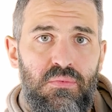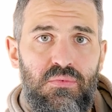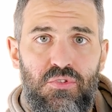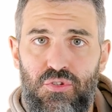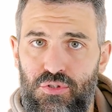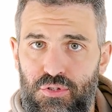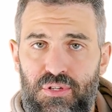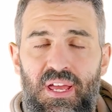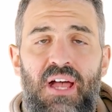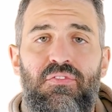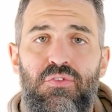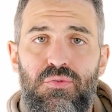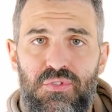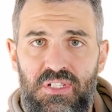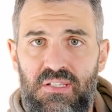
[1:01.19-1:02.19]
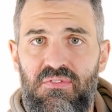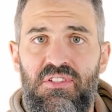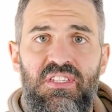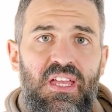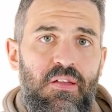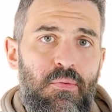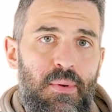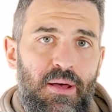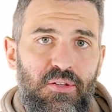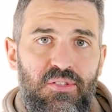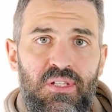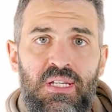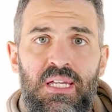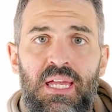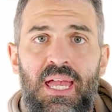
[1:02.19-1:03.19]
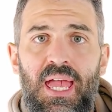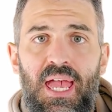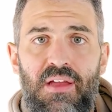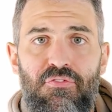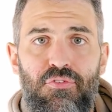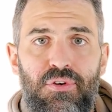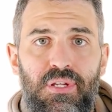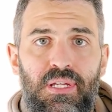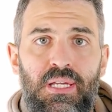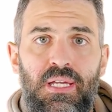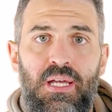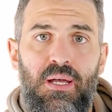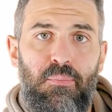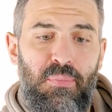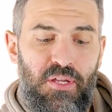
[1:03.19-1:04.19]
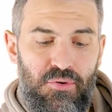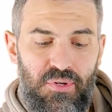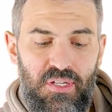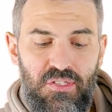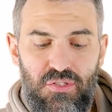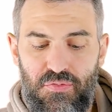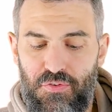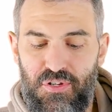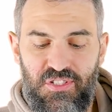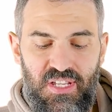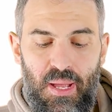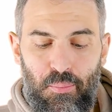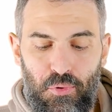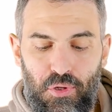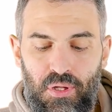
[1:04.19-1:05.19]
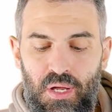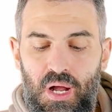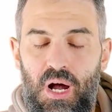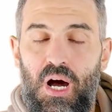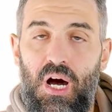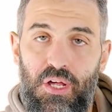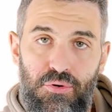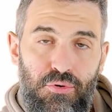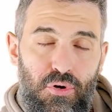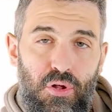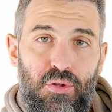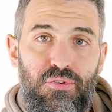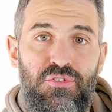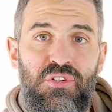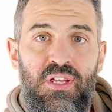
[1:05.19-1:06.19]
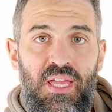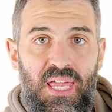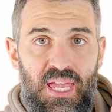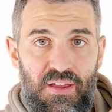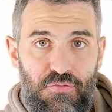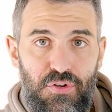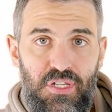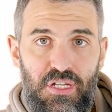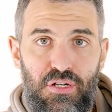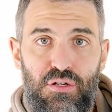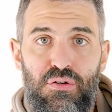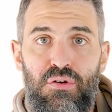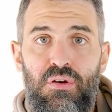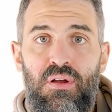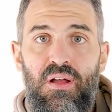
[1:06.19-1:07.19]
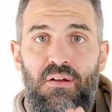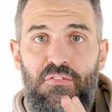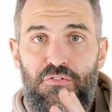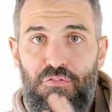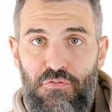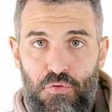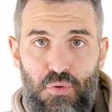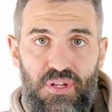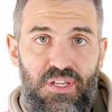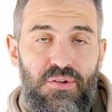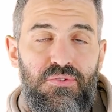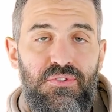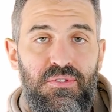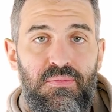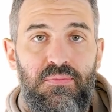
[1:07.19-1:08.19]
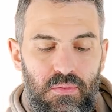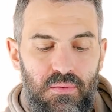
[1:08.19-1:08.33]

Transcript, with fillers: So, you'd have to receive the same amount every uh, period. So, for example, $100 every year for four years.